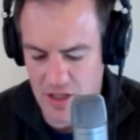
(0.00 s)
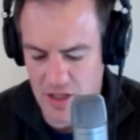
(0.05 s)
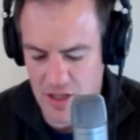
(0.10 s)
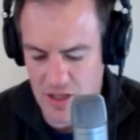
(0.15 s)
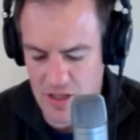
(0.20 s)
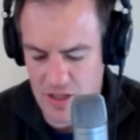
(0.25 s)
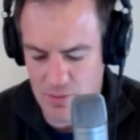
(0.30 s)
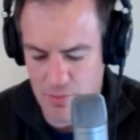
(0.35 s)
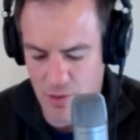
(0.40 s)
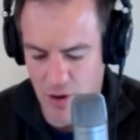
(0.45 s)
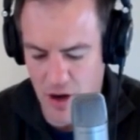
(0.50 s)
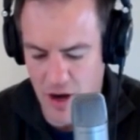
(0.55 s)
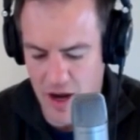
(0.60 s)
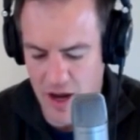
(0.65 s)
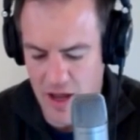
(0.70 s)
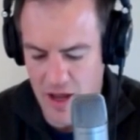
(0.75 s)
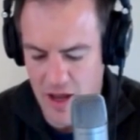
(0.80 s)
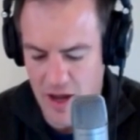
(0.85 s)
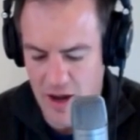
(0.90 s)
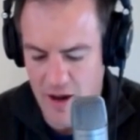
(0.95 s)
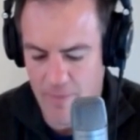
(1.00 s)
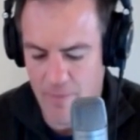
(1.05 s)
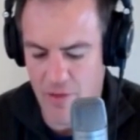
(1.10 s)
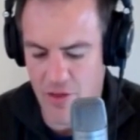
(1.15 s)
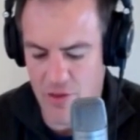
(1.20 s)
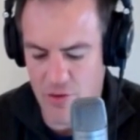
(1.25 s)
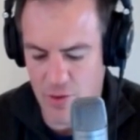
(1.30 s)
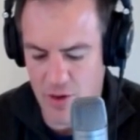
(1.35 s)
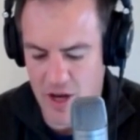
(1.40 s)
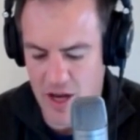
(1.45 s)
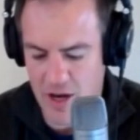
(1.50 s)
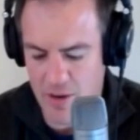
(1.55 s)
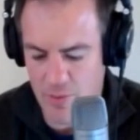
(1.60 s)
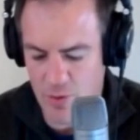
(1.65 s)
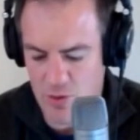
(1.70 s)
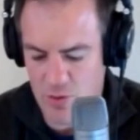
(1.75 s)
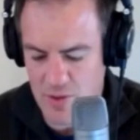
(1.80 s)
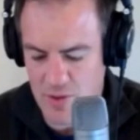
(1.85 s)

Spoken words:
espy the three animals